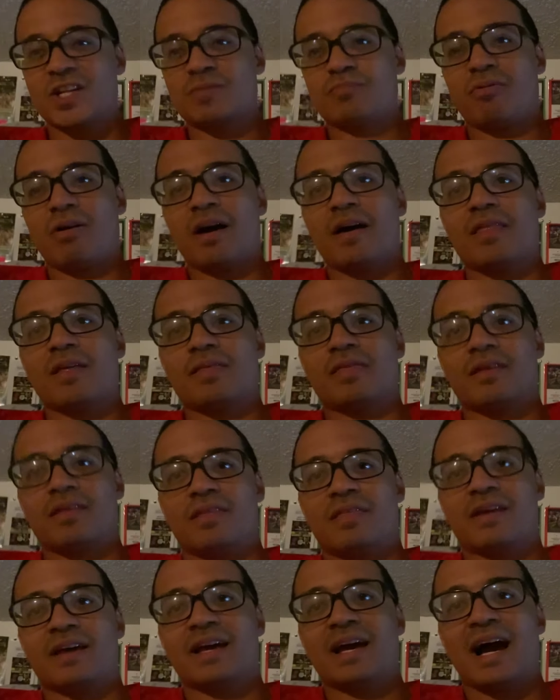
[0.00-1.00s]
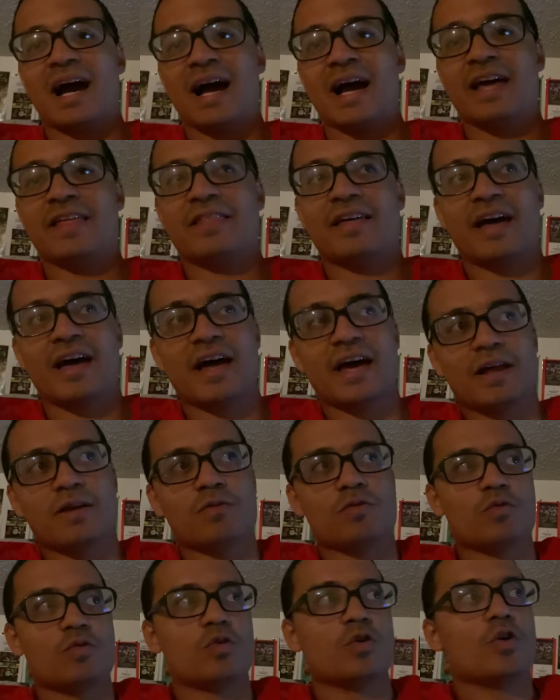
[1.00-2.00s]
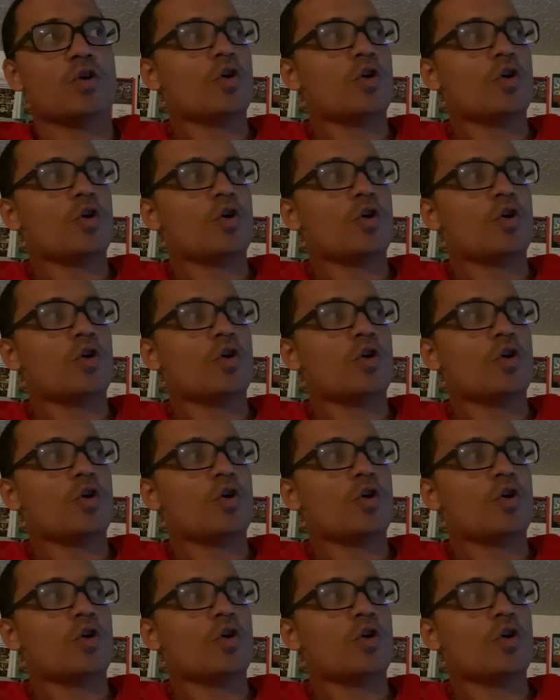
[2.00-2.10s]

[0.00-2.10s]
is probably the guy that